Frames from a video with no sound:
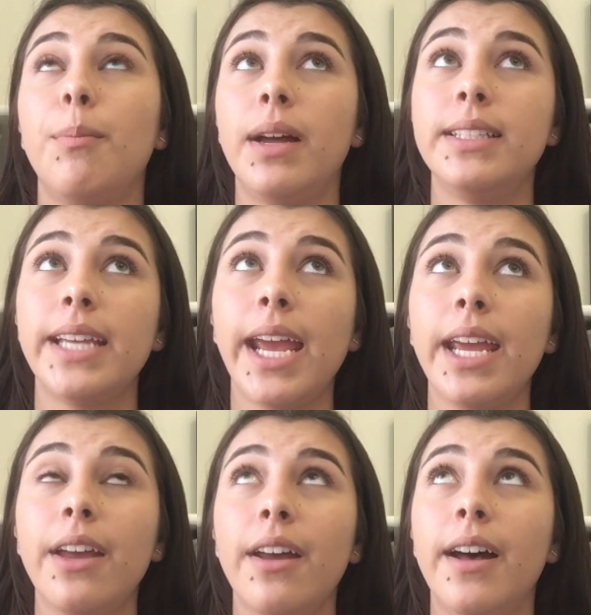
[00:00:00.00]

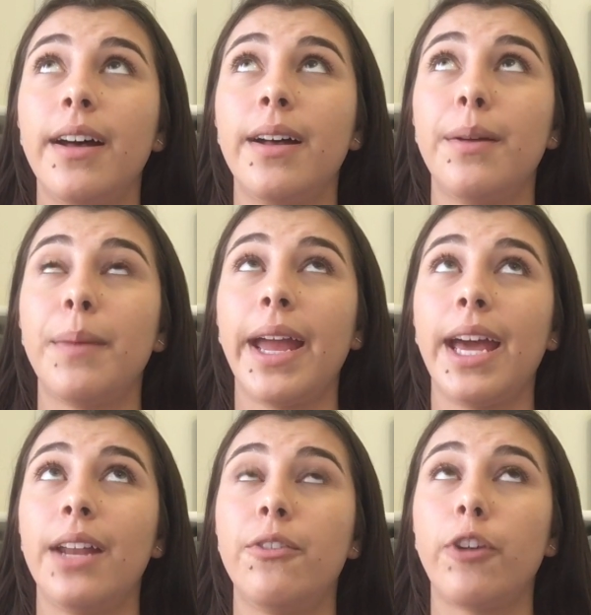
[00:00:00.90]
Monday, um, I
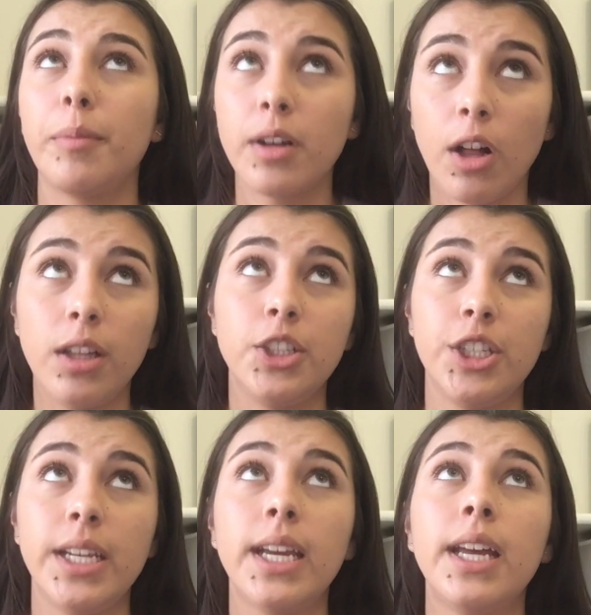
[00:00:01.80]
had
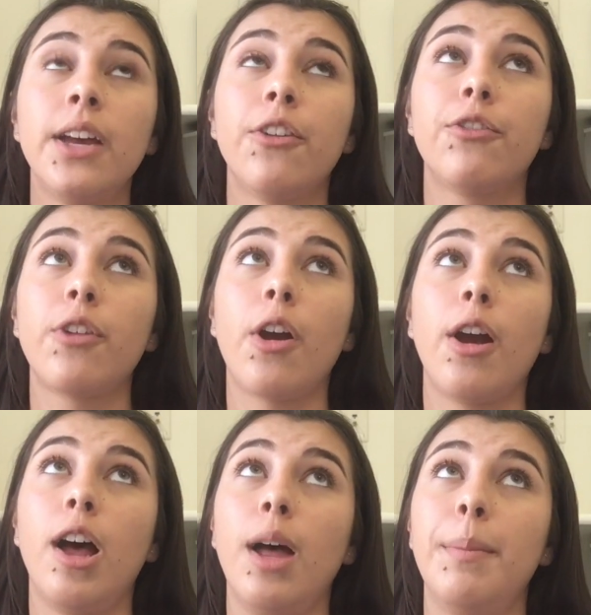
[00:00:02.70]
pharmacology
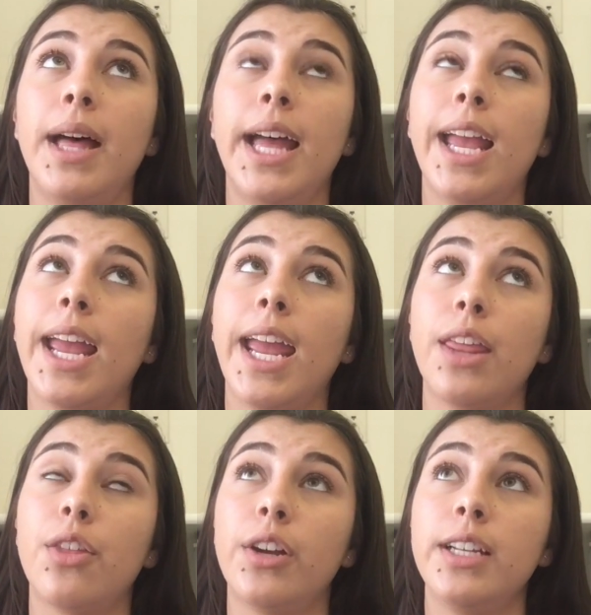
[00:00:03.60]
from
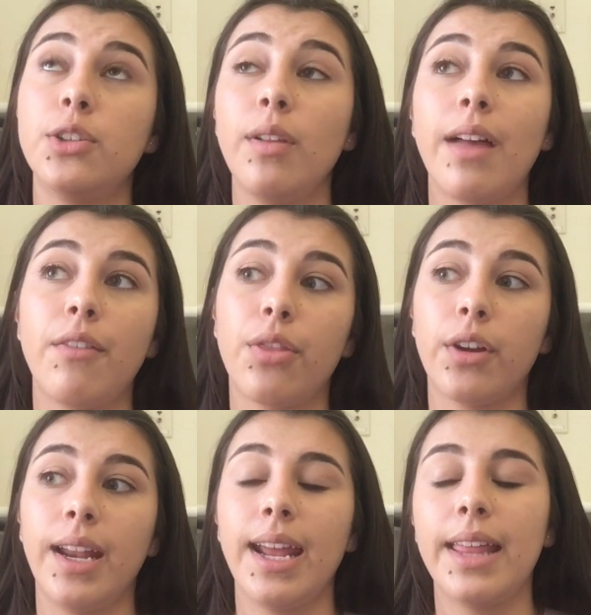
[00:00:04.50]
8.30 to
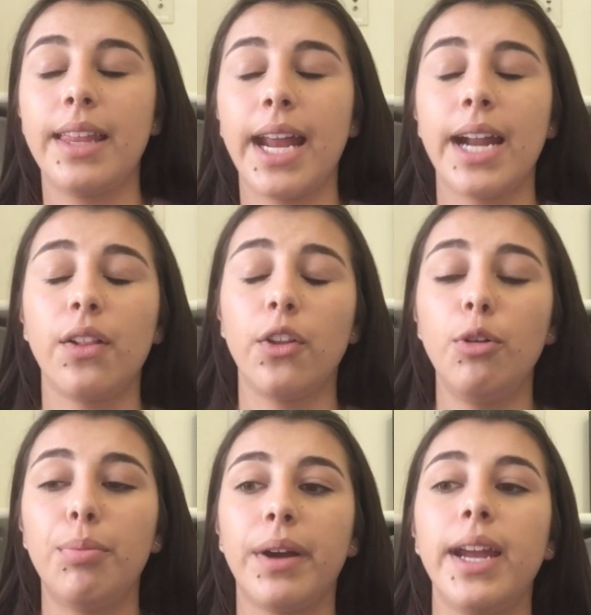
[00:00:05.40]
11.30, and then I had a
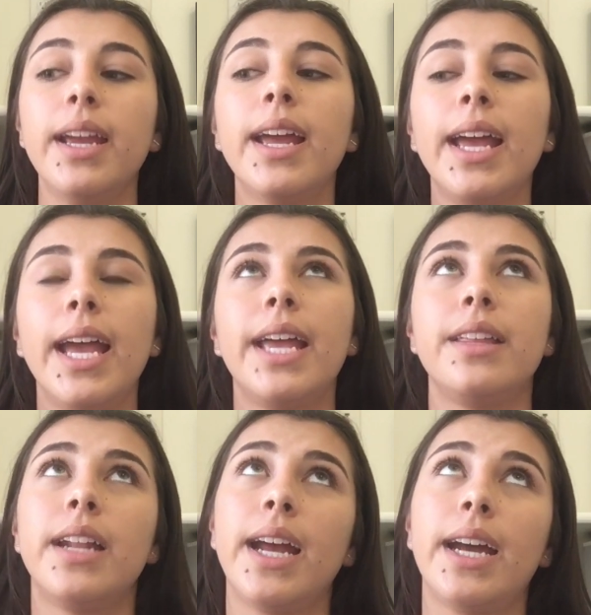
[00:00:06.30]
little break,
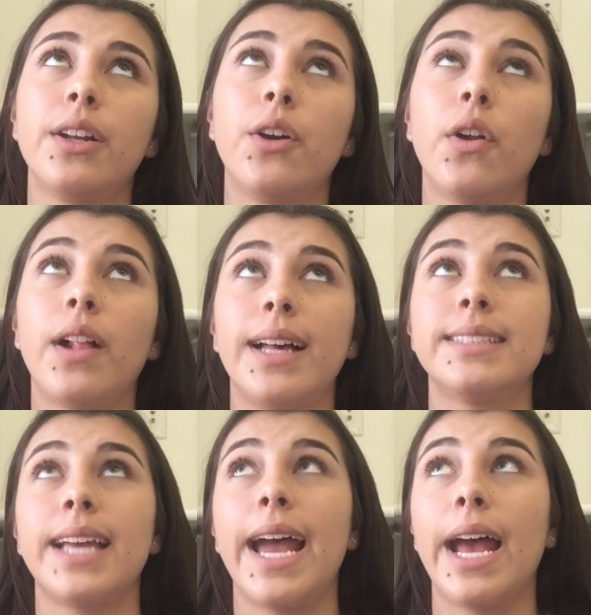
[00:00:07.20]
and then I had to go to
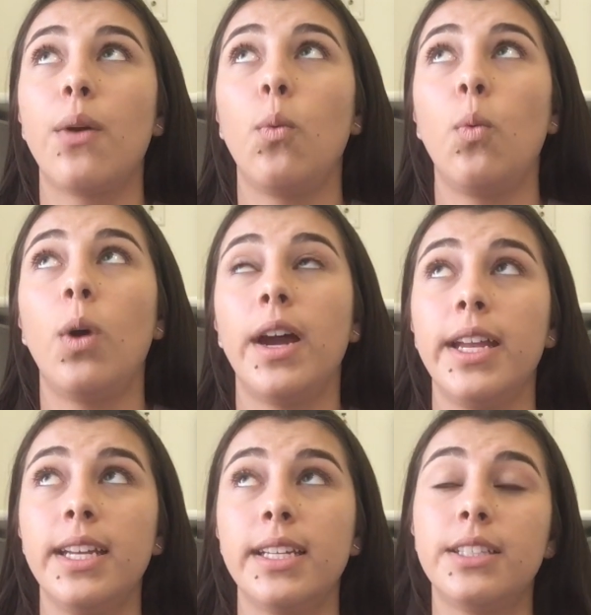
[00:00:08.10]
class at
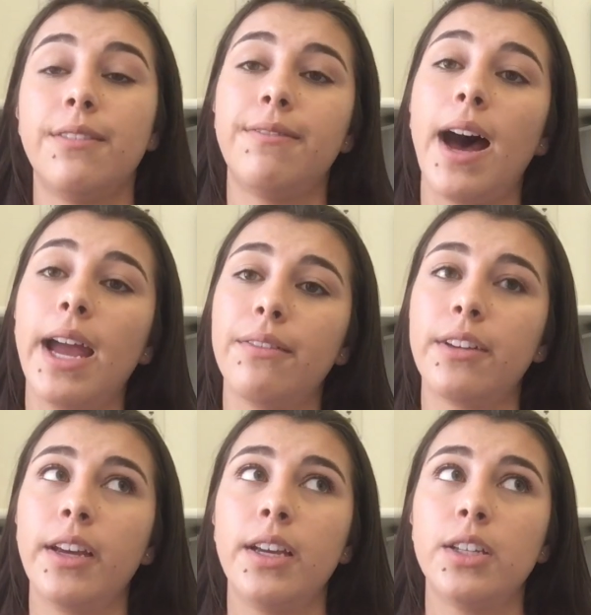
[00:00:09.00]
1 to 5.
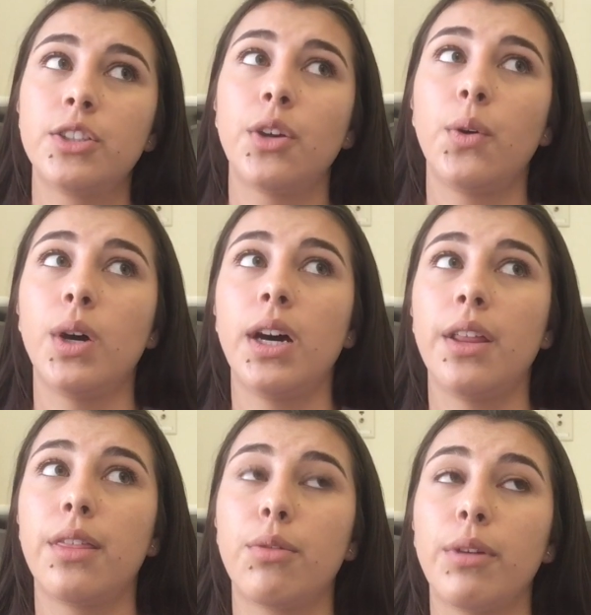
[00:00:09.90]
So
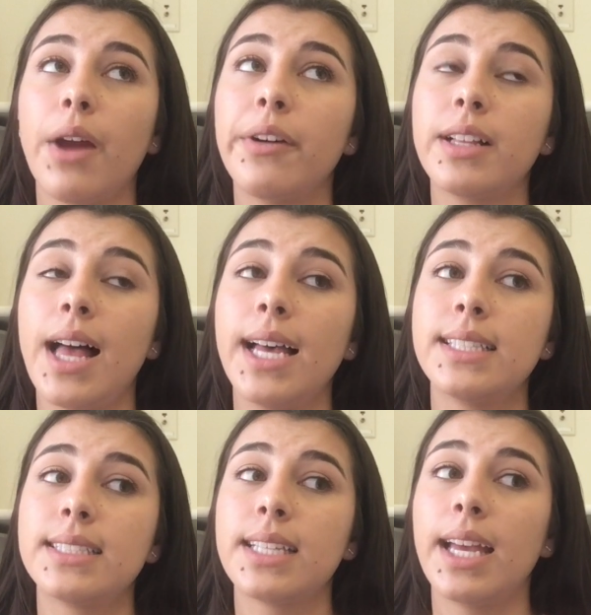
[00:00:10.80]
a three-hour
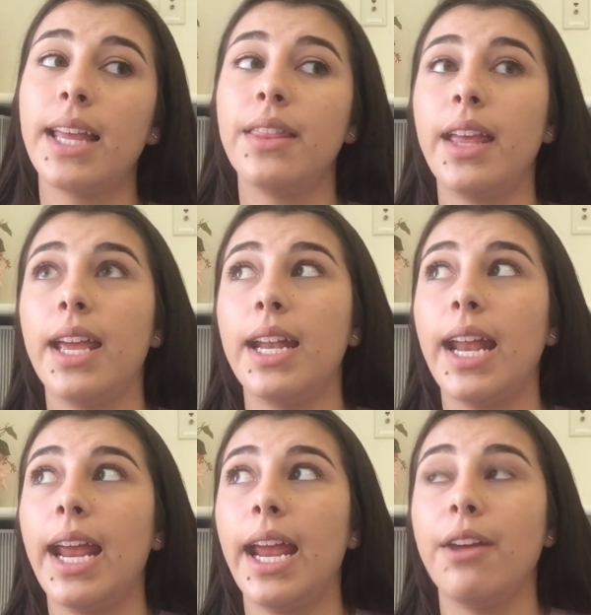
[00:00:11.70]
class and
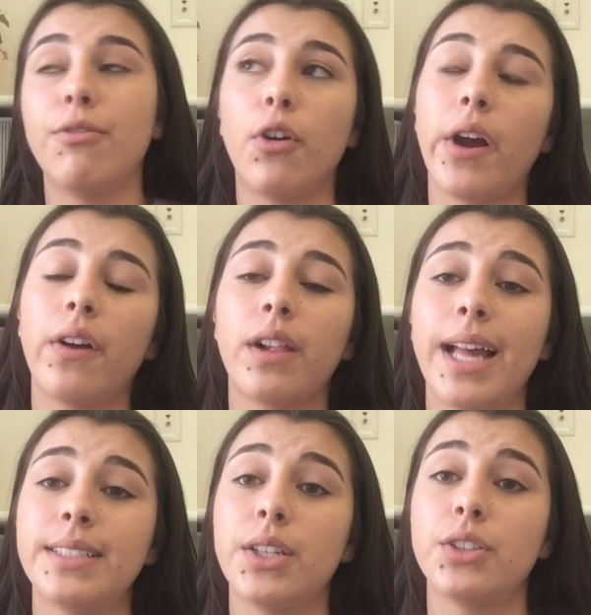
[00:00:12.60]
then a four-hour
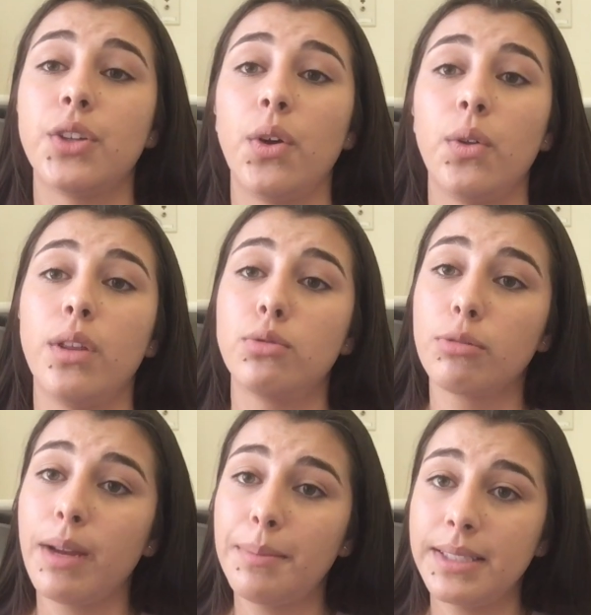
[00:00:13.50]
class. So those
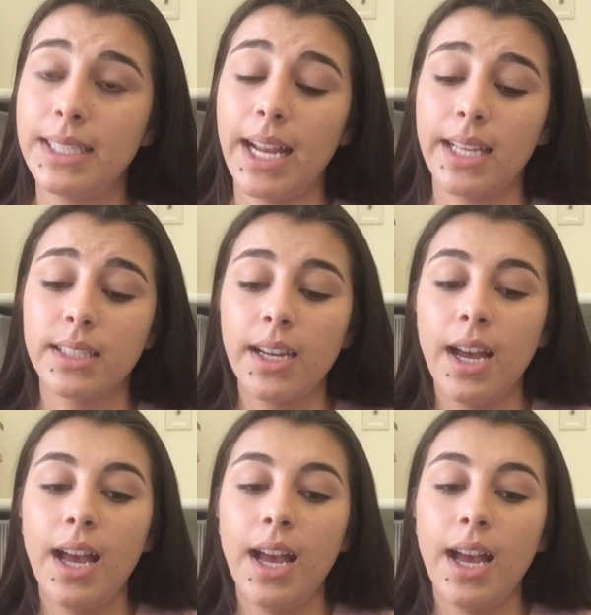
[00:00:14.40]
were my busy days.